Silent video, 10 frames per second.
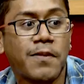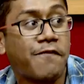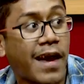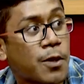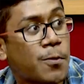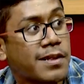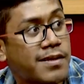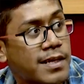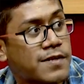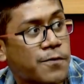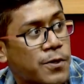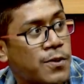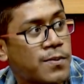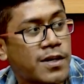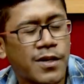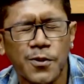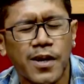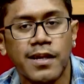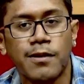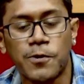the valuable things for you, you
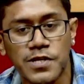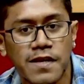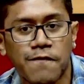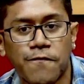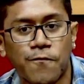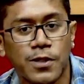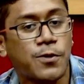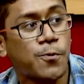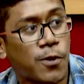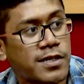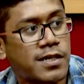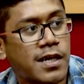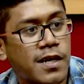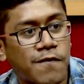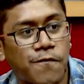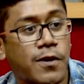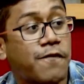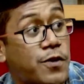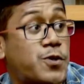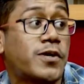can receive what you want for the
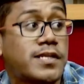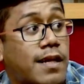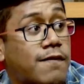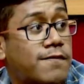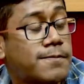future itself.